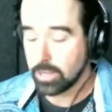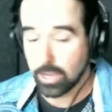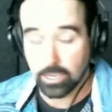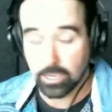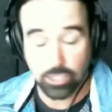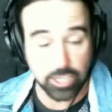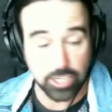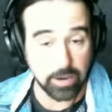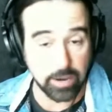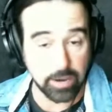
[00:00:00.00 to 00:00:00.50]
and
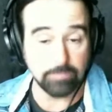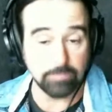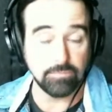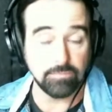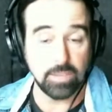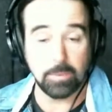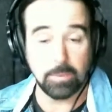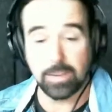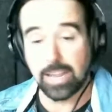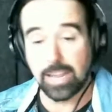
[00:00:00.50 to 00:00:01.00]
share it.
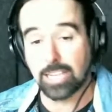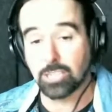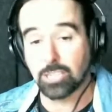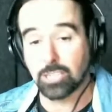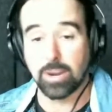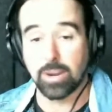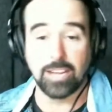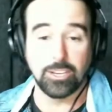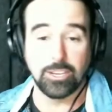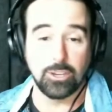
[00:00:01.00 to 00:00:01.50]
I mean, that's
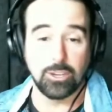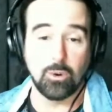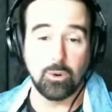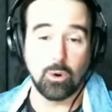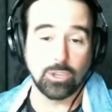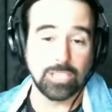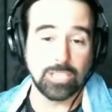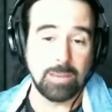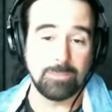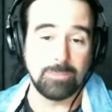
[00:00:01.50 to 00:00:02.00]
what I do. Of
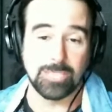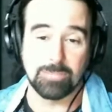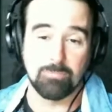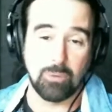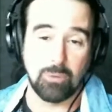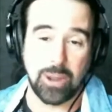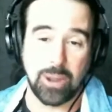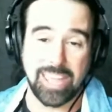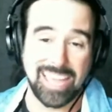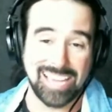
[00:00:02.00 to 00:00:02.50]
course, I'm just
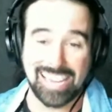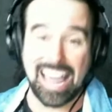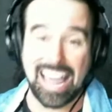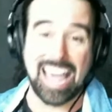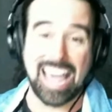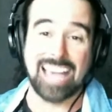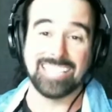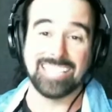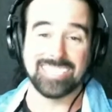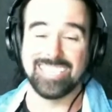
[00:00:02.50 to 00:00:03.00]
breaking
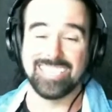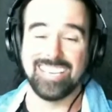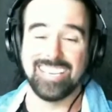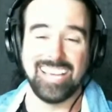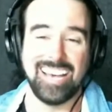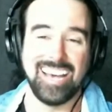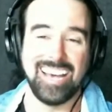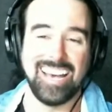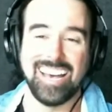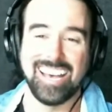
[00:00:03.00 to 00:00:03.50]
glass,
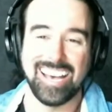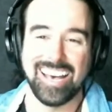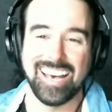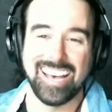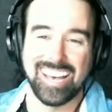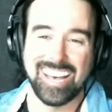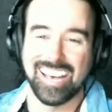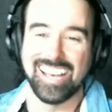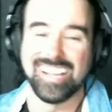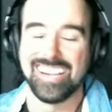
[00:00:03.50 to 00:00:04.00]

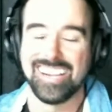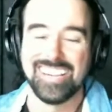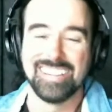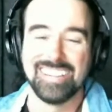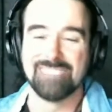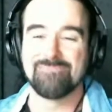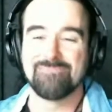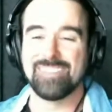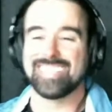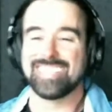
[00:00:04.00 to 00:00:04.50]

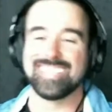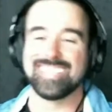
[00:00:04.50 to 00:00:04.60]
but